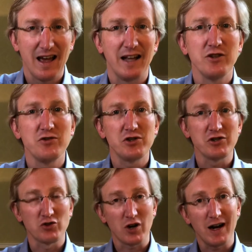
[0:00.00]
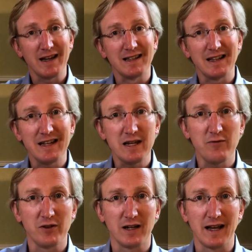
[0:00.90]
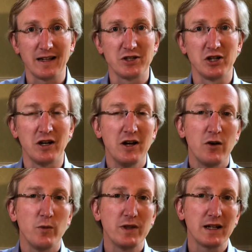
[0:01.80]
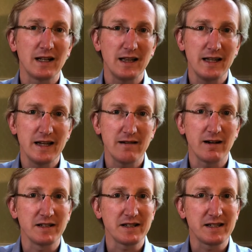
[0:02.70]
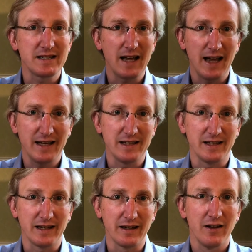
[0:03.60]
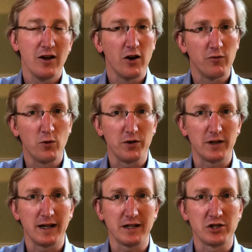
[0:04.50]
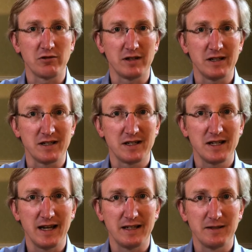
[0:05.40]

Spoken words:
And you should try and leave the lecture with a clear understanding of what the lecturer has said.